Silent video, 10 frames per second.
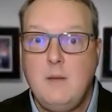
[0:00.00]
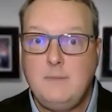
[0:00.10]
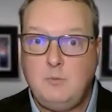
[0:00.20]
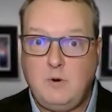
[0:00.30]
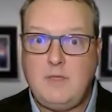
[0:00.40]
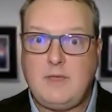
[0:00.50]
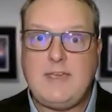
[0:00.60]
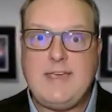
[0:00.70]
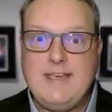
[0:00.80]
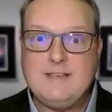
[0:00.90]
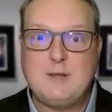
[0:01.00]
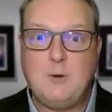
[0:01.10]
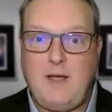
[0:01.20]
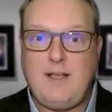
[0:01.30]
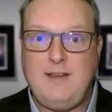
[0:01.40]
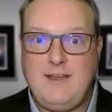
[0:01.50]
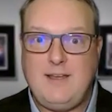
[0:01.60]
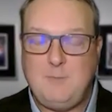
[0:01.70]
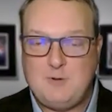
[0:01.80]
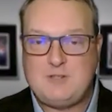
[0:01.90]
But one of the keys to wet
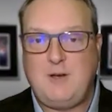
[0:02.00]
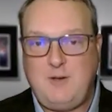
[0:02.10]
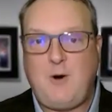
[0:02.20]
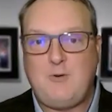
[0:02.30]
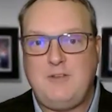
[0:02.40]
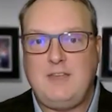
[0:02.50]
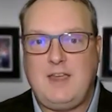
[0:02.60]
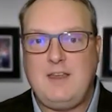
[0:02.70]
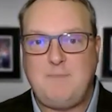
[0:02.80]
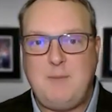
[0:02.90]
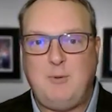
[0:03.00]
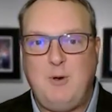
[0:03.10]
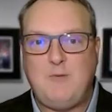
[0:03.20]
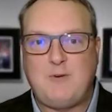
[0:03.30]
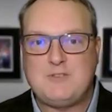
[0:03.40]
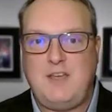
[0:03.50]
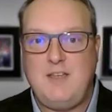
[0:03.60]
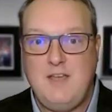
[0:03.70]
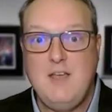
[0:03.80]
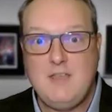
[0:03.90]
cleaning, and was the hard thing to get people over, is that,